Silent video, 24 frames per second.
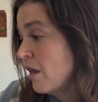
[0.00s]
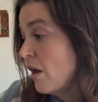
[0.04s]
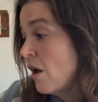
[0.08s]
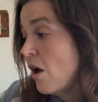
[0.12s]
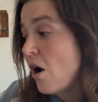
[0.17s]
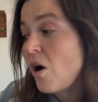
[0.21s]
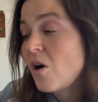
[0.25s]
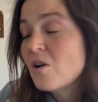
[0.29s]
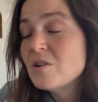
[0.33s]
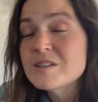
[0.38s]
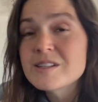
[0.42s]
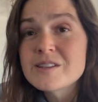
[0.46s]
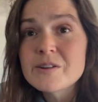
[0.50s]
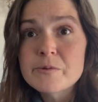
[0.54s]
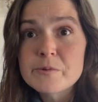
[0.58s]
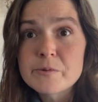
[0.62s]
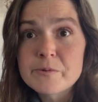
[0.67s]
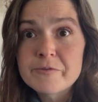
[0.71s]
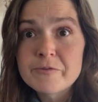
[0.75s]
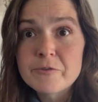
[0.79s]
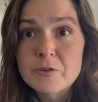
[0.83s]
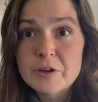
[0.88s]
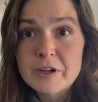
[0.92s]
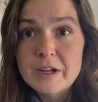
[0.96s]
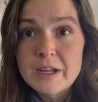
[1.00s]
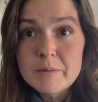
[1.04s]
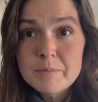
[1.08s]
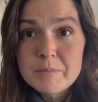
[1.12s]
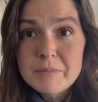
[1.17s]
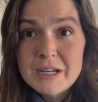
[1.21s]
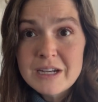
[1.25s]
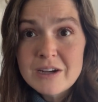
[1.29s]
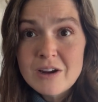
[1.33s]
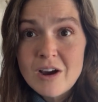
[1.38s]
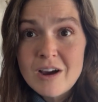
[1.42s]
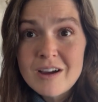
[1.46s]
Also,
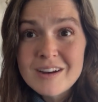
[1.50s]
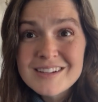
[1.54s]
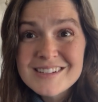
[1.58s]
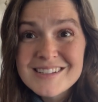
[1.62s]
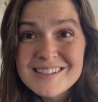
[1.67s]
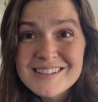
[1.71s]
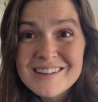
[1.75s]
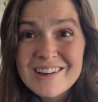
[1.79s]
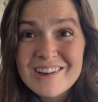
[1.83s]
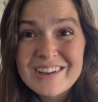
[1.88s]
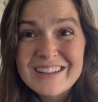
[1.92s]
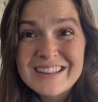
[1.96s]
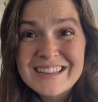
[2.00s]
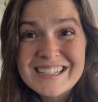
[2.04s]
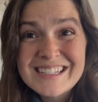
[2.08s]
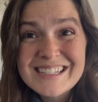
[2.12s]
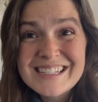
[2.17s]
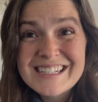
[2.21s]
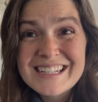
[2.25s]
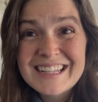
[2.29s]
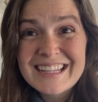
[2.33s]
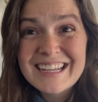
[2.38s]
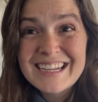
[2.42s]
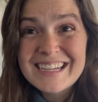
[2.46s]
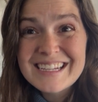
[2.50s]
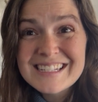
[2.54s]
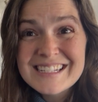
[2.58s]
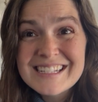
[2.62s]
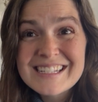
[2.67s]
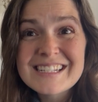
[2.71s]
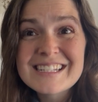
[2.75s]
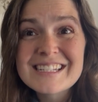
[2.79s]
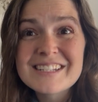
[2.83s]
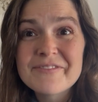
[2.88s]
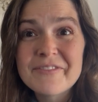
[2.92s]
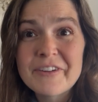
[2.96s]
forget-me-not is on this list.
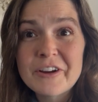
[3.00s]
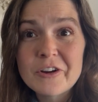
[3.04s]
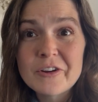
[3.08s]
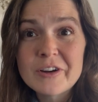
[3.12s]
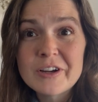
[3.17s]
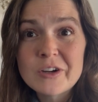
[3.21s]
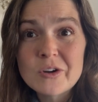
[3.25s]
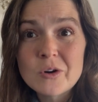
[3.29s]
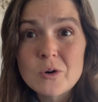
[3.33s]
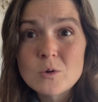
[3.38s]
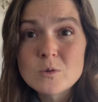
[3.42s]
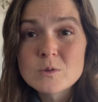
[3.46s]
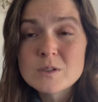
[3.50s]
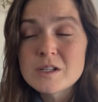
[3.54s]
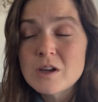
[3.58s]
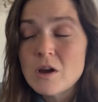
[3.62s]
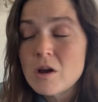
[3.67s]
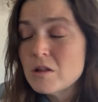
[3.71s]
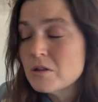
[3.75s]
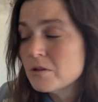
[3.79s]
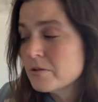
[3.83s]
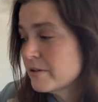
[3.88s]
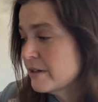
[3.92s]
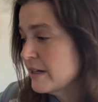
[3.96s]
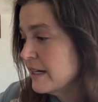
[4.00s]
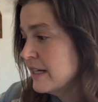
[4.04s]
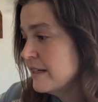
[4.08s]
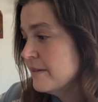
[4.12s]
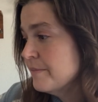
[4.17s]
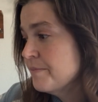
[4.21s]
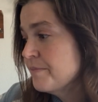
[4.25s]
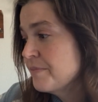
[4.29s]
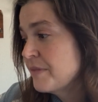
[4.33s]
It's very cold tolerant.